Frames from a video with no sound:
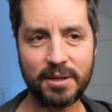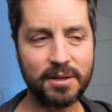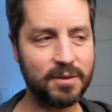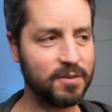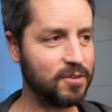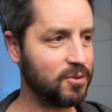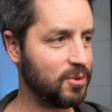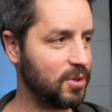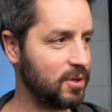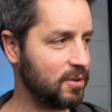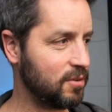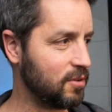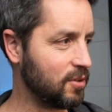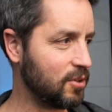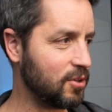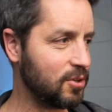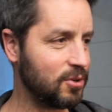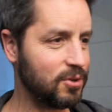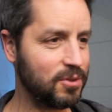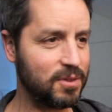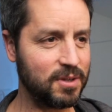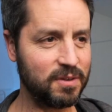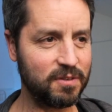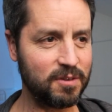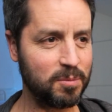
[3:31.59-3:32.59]
So there's a
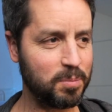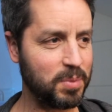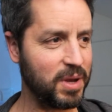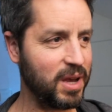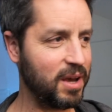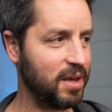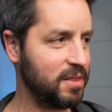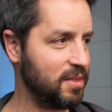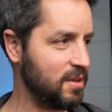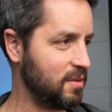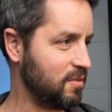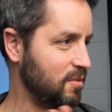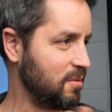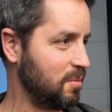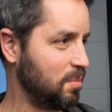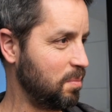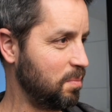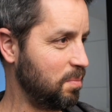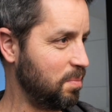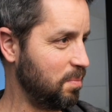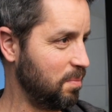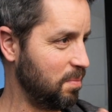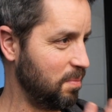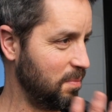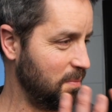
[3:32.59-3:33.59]
good, there's a bad, there's a
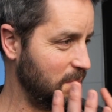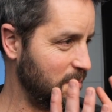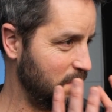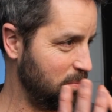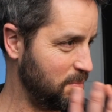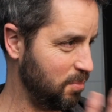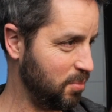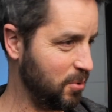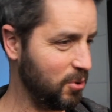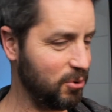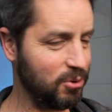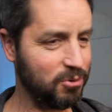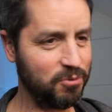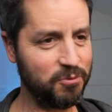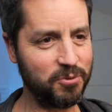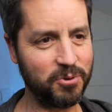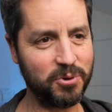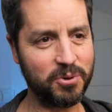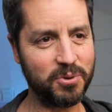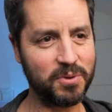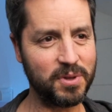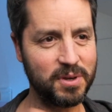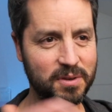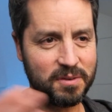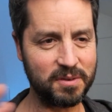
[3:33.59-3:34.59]

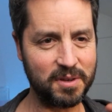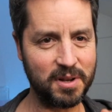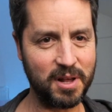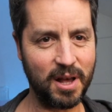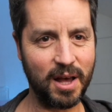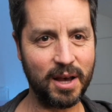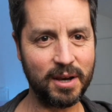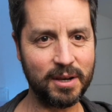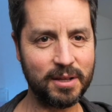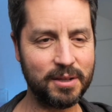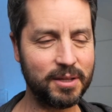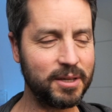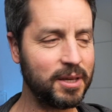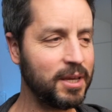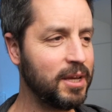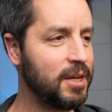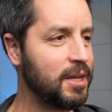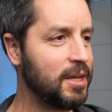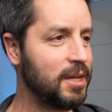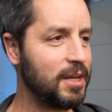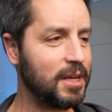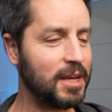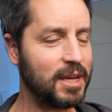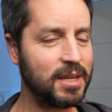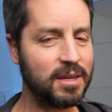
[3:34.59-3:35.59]
beautiful, there's an ugly,
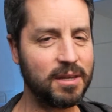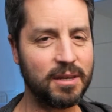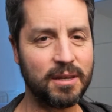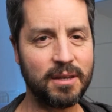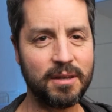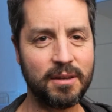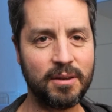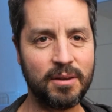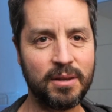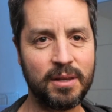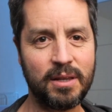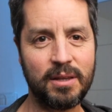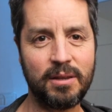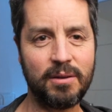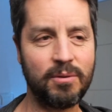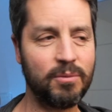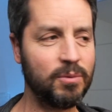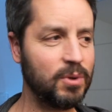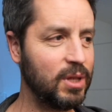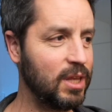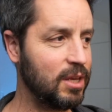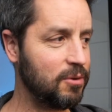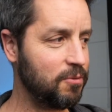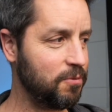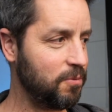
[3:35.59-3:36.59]
and
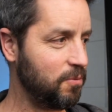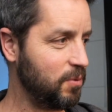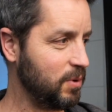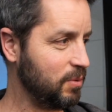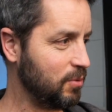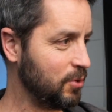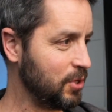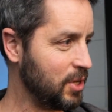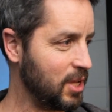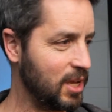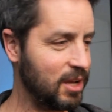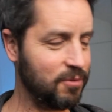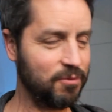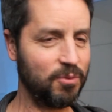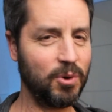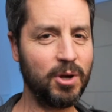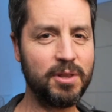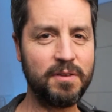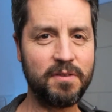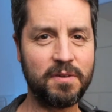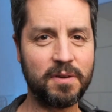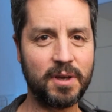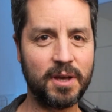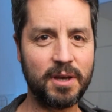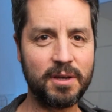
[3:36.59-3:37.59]
if we wouldn't have one
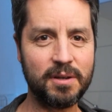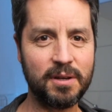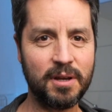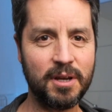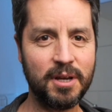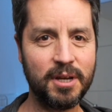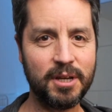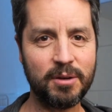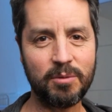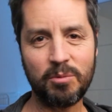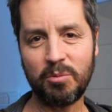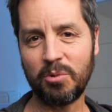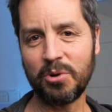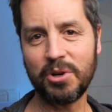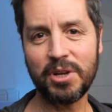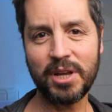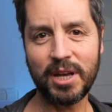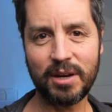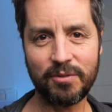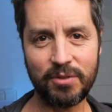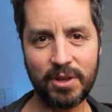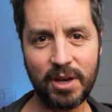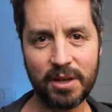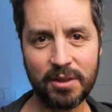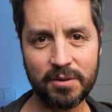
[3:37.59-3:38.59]
side, we wouldn't
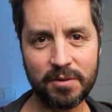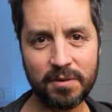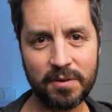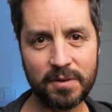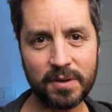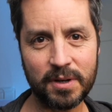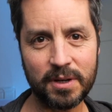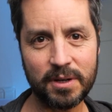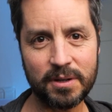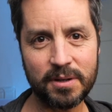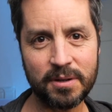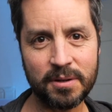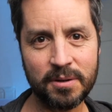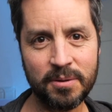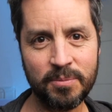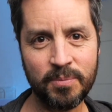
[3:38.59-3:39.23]
have the other side.